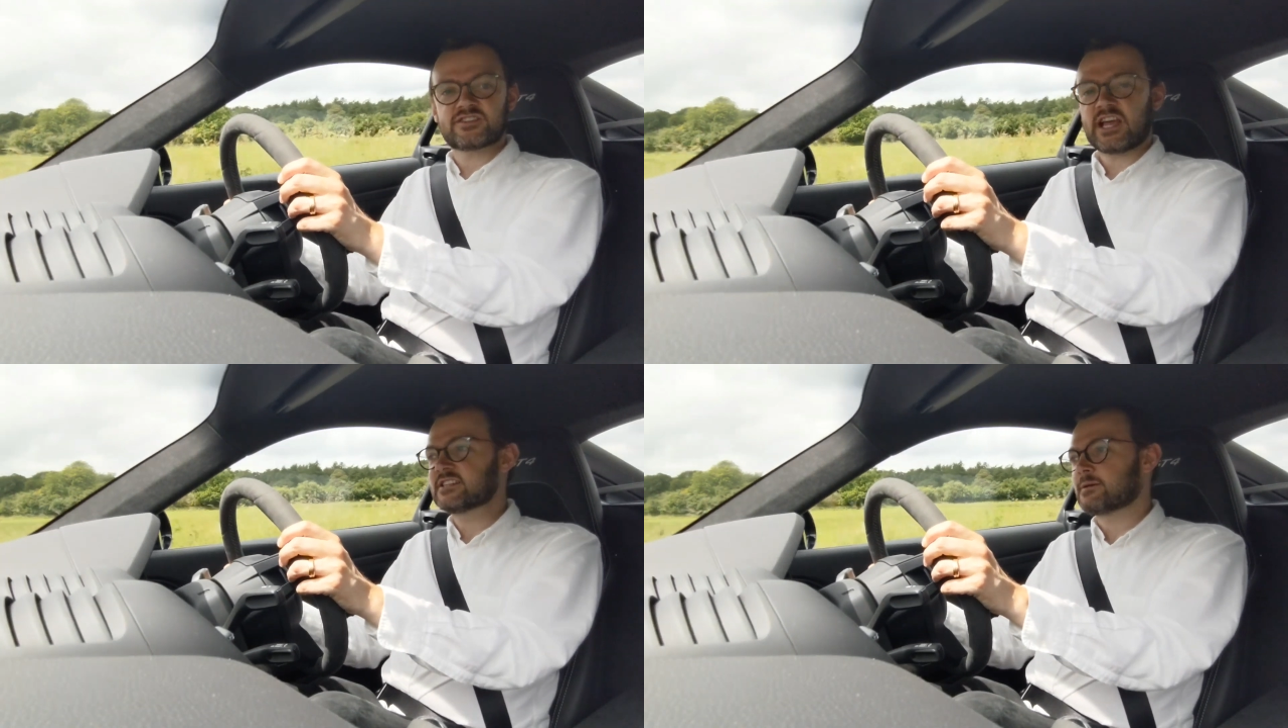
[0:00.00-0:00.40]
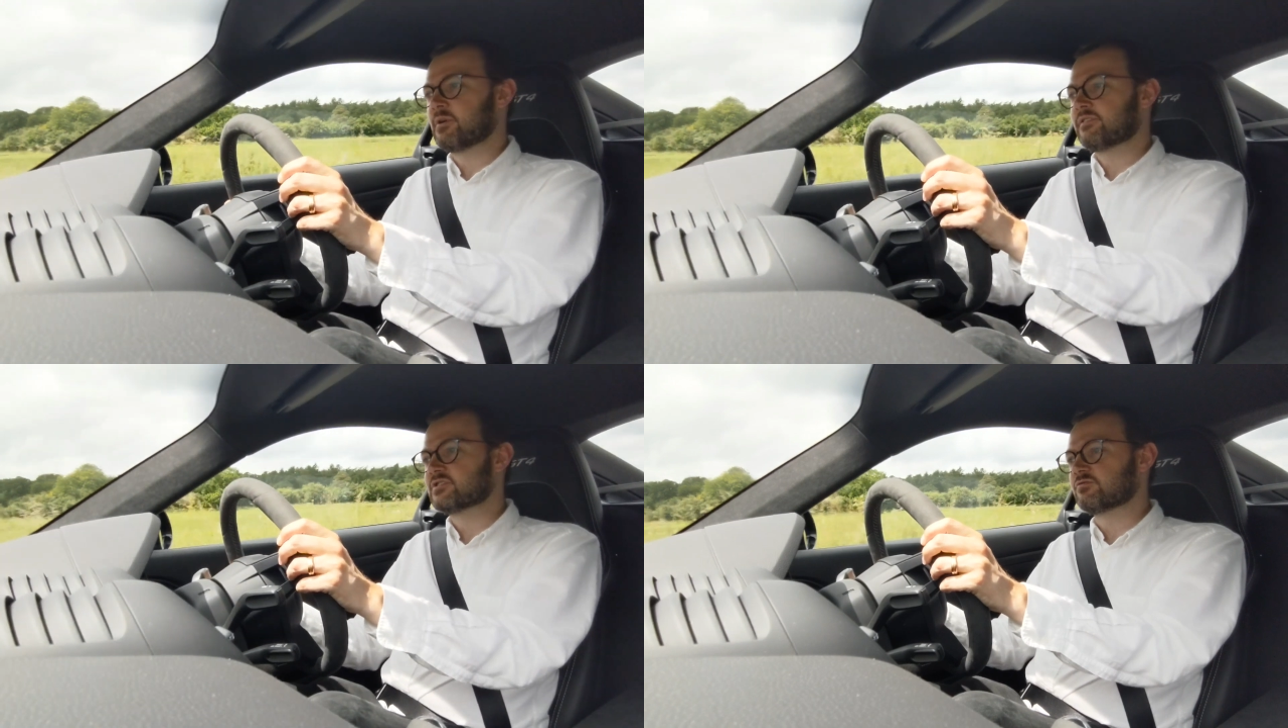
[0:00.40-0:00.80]
The
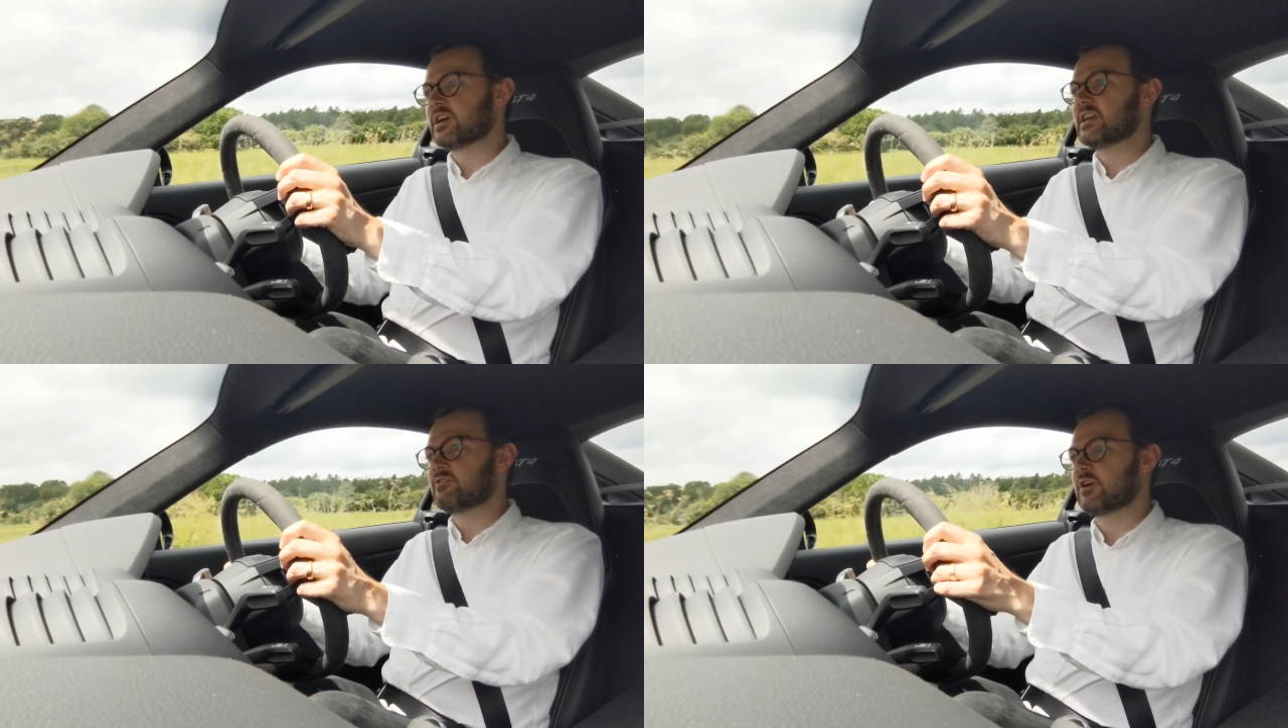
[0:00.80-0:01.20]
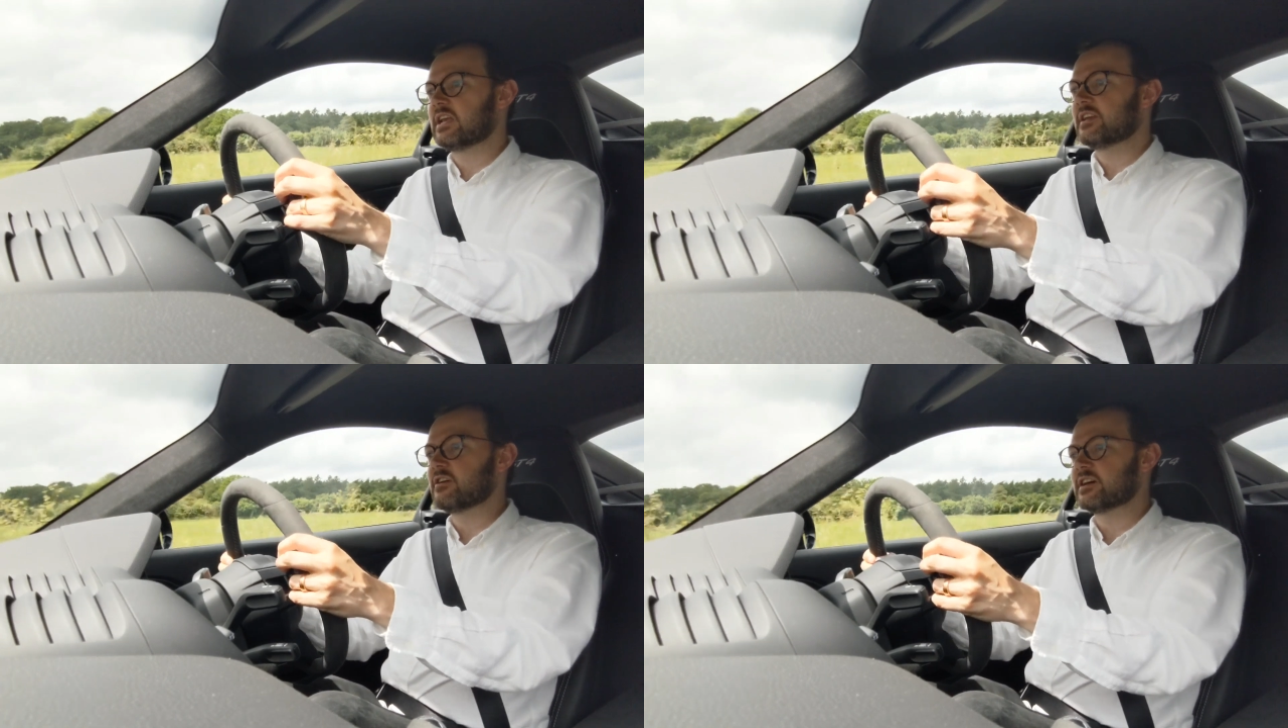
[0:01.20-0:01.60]
setup of it's really,
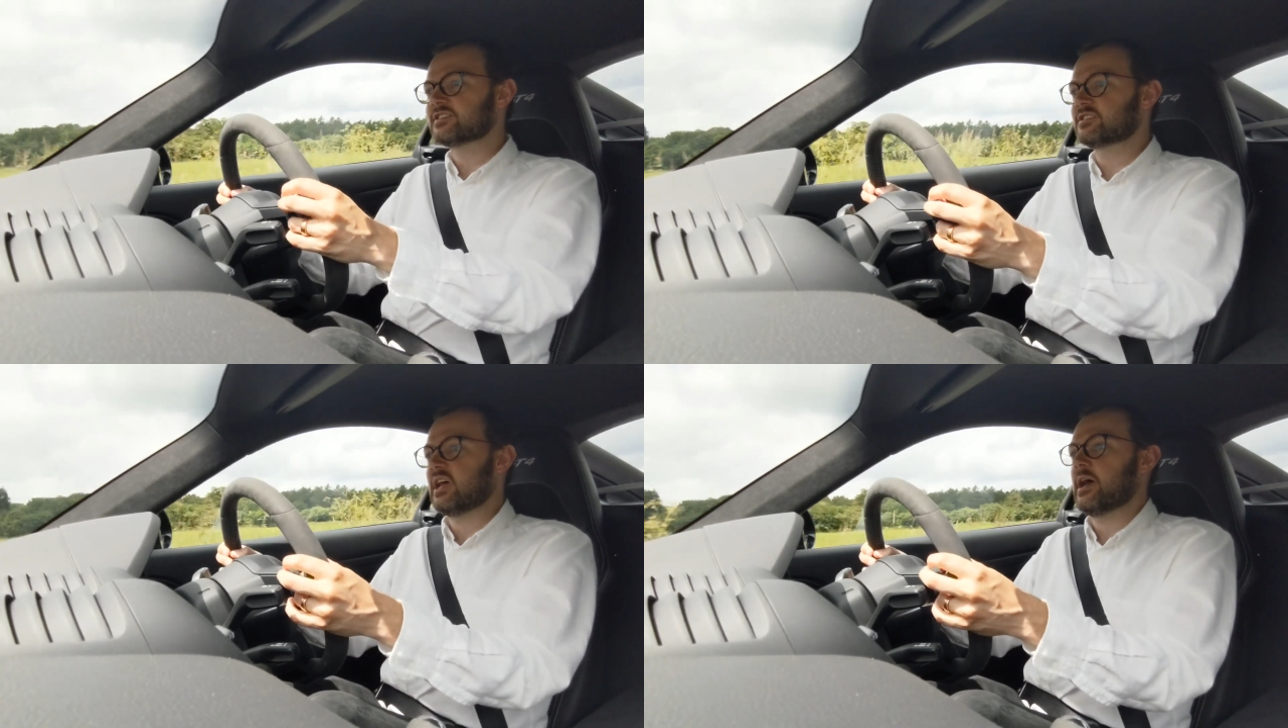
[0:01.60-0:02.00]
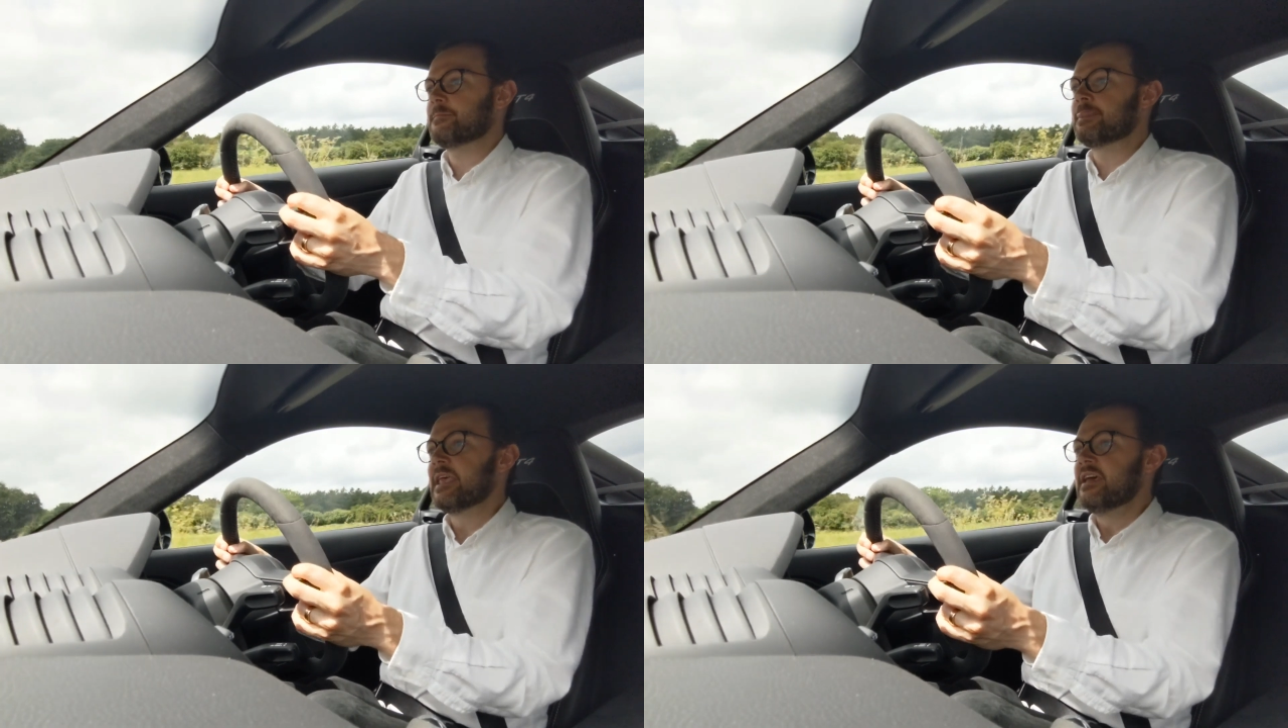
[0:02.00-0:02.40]
really nice.
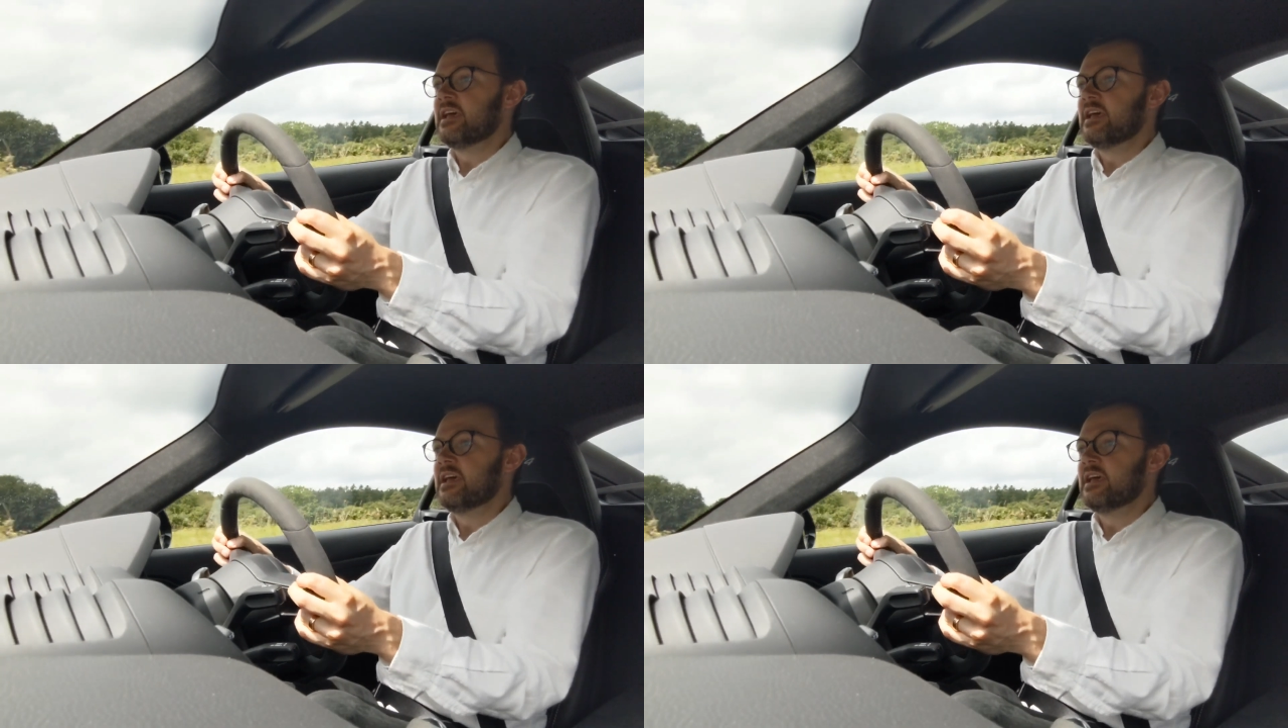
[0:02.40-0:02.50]
Um,